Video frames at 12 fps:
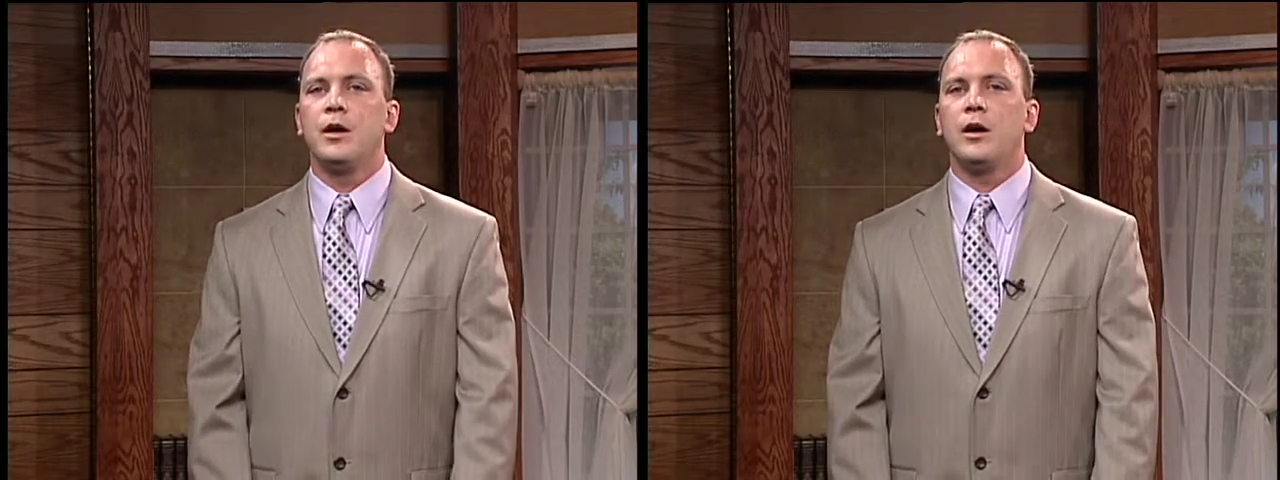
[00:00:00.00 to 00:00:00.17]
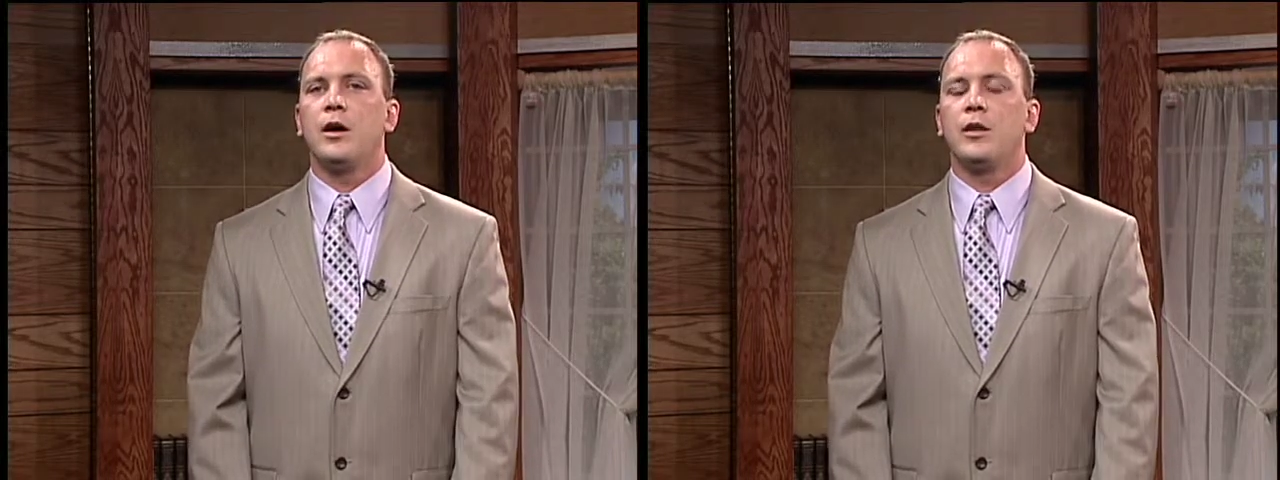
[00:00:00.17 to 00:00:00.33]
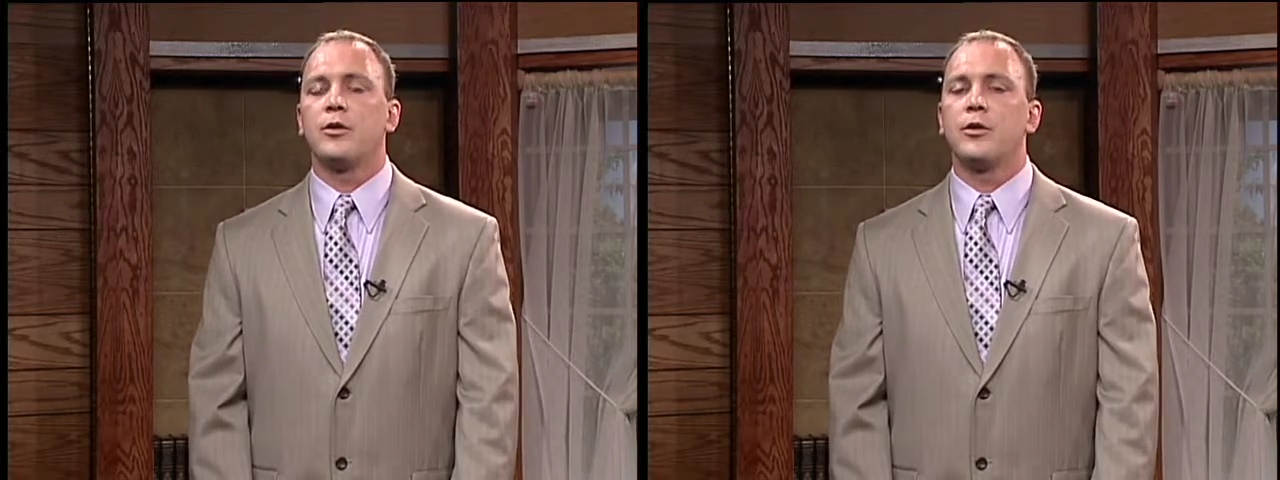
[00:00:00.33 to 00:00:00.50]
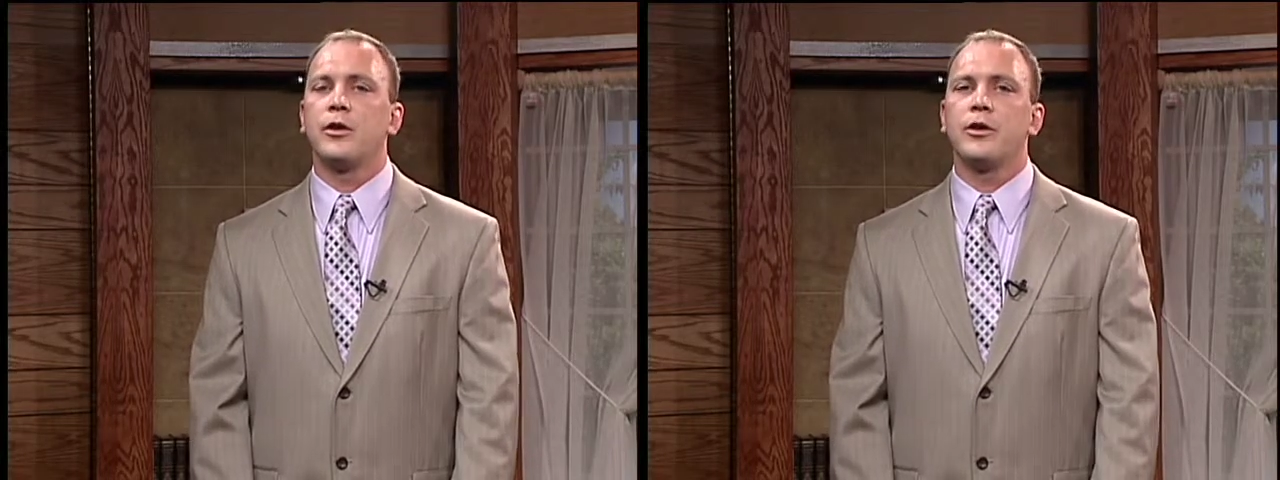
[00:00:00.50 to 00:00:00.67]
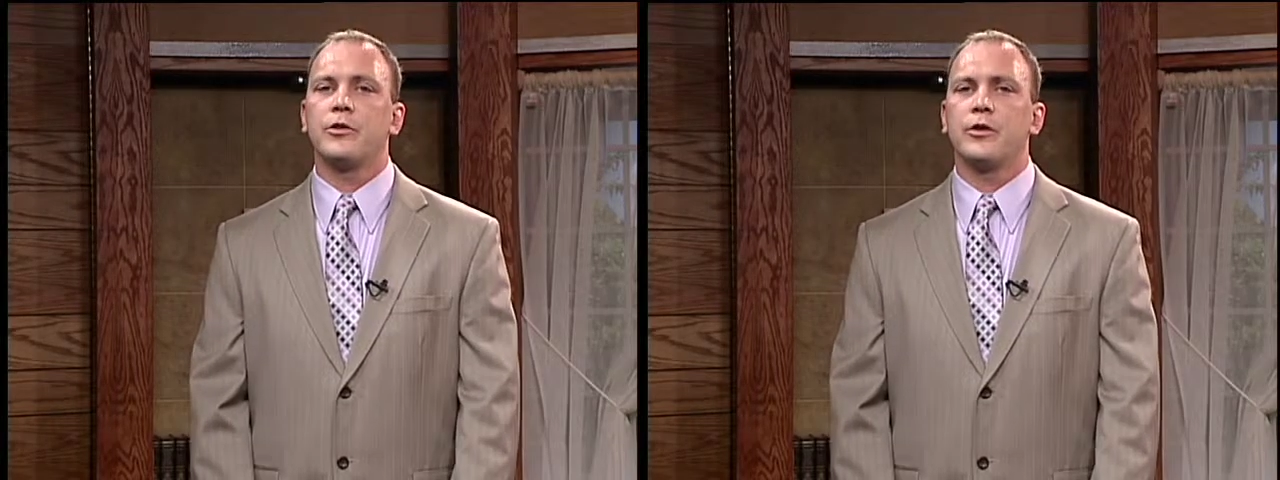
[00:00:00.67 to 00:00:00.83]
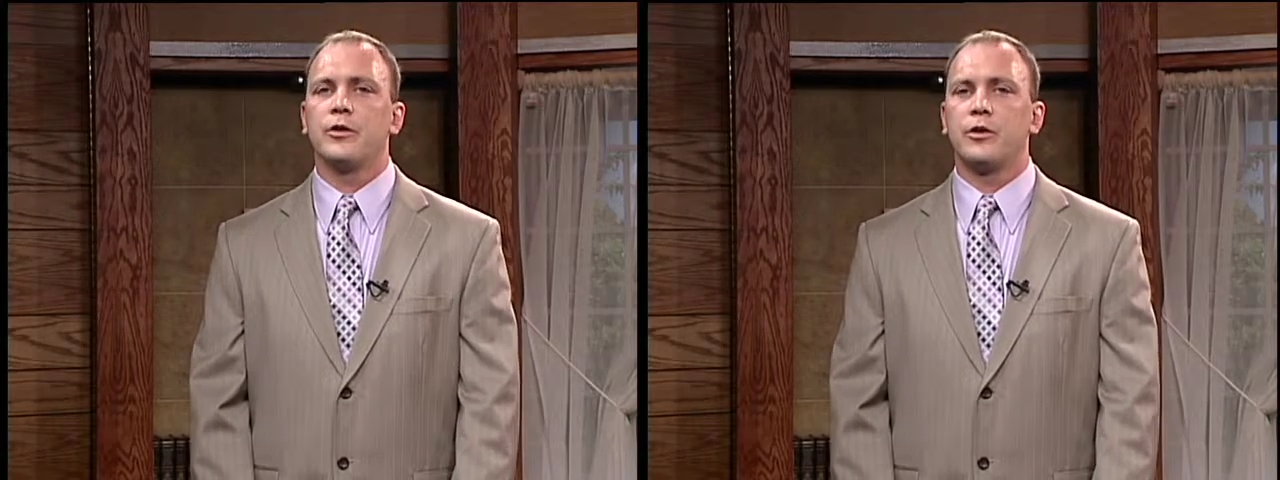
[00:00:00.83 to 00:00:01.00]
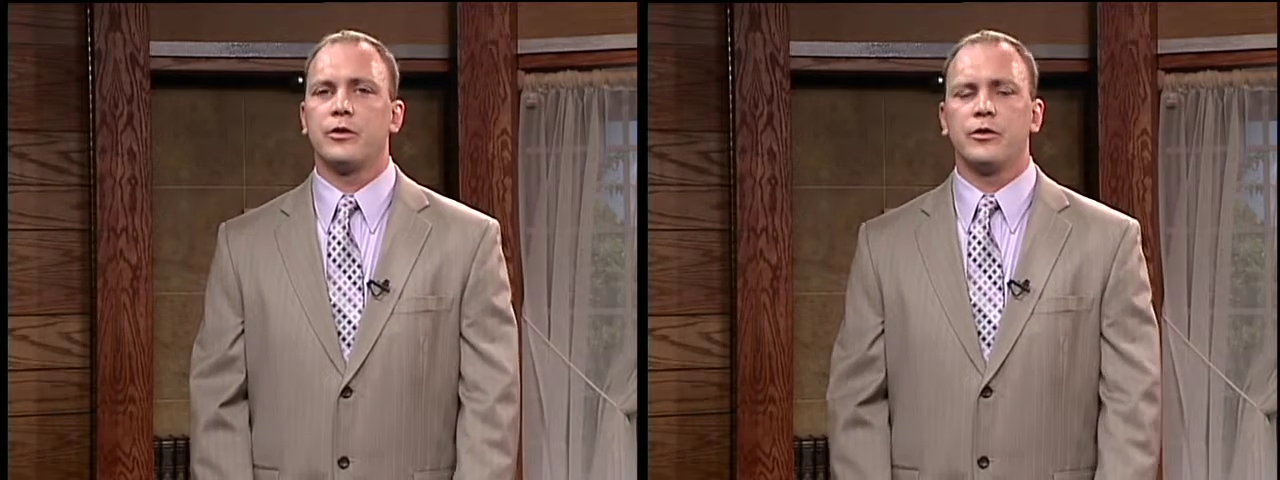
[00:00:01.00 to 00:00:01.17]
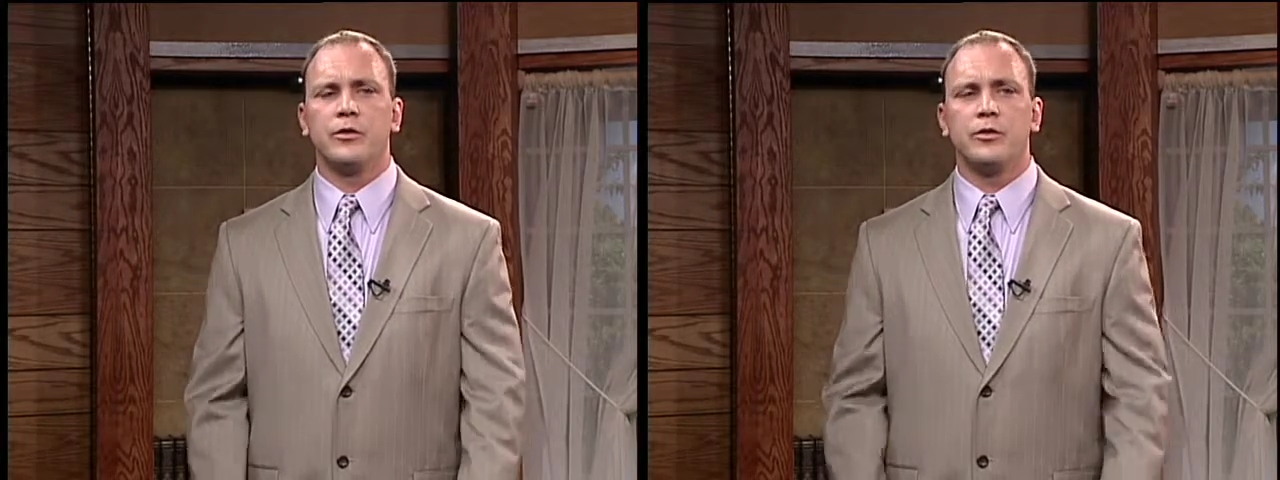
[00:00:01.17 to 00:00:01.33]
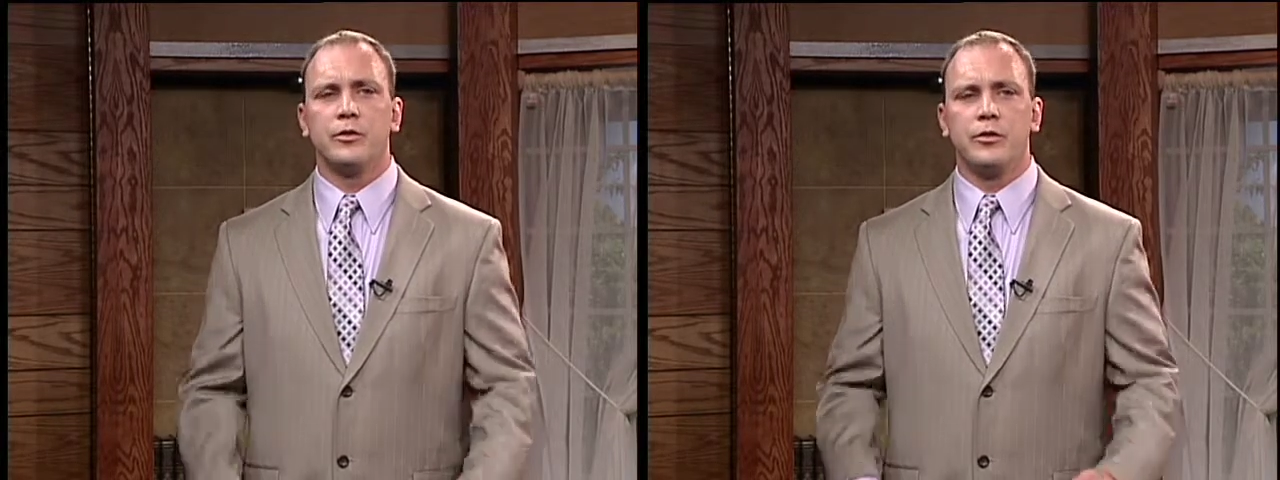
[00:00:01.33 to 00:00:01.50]
there
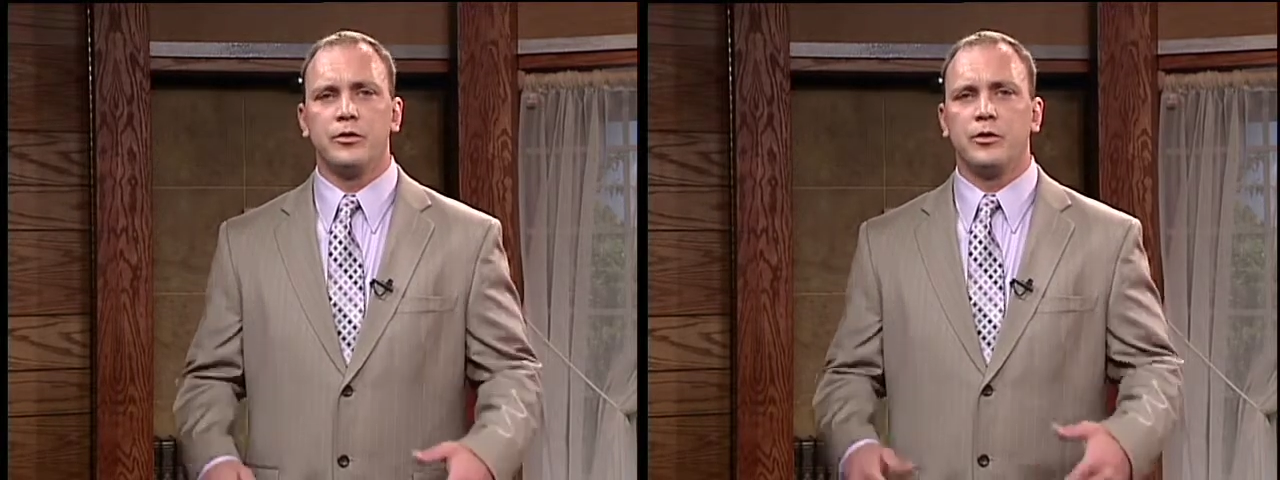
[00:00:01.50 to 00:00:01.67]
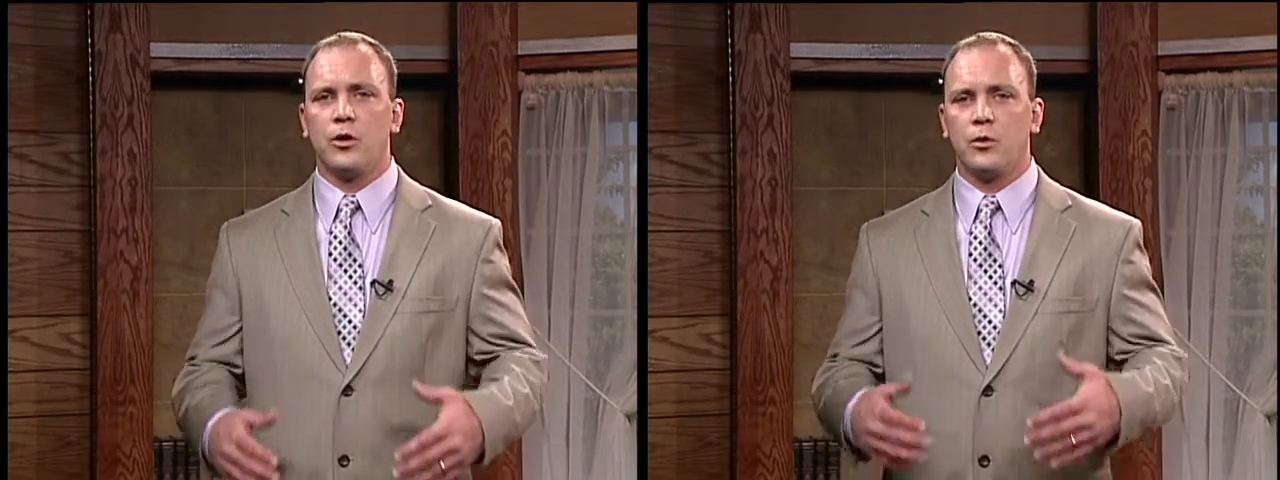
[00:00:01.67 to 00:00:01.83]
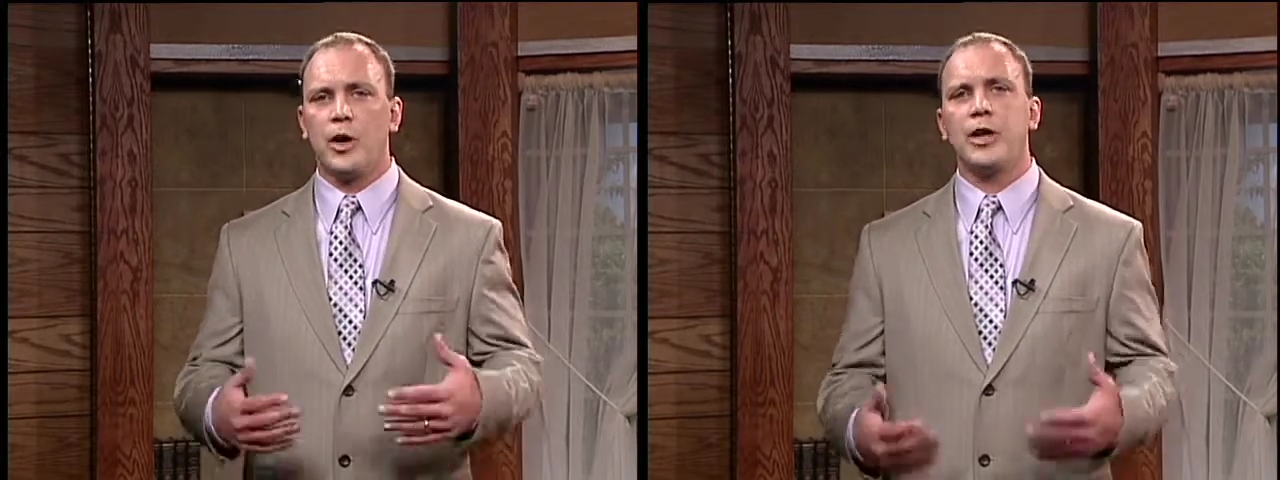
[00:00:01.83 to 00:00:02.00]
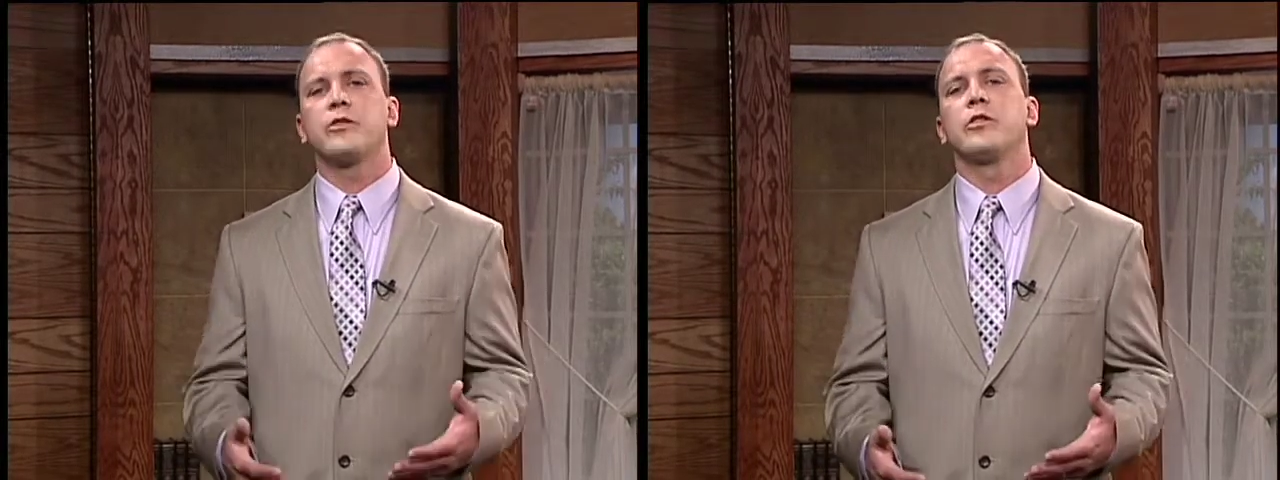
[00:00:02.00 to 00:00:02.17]
are ways